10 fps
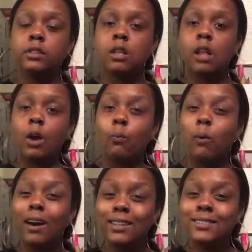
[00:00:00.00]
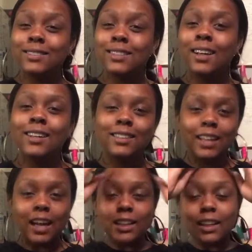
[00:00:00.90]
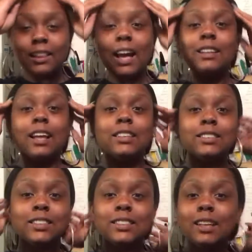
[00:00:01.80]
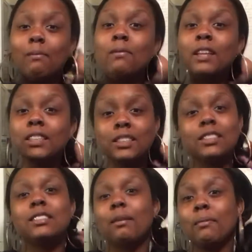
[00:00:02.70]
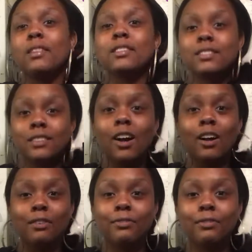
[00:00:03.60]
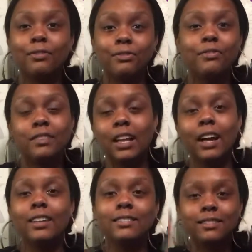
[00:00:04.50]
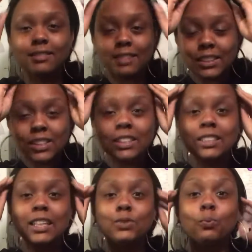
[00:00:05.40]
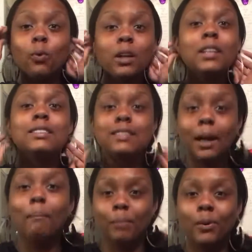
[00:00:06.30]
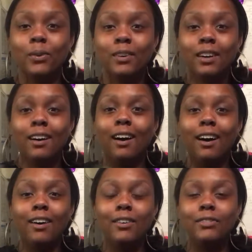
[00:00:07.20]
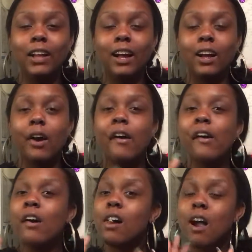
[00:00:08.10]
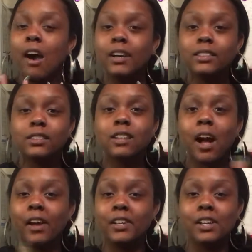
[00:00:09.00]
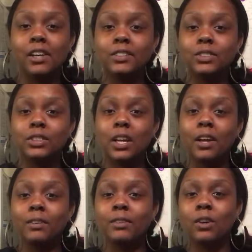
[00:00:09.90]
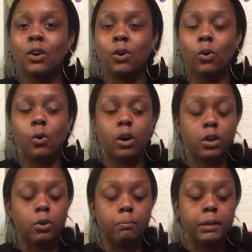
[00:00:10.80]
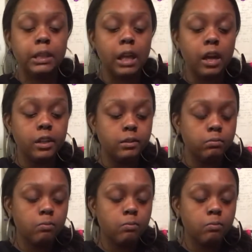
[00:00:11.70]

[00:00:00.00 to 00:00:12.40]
Like, what? Like, that's just some of the stuff that's one example of like I cannot understand. Or it'll be like,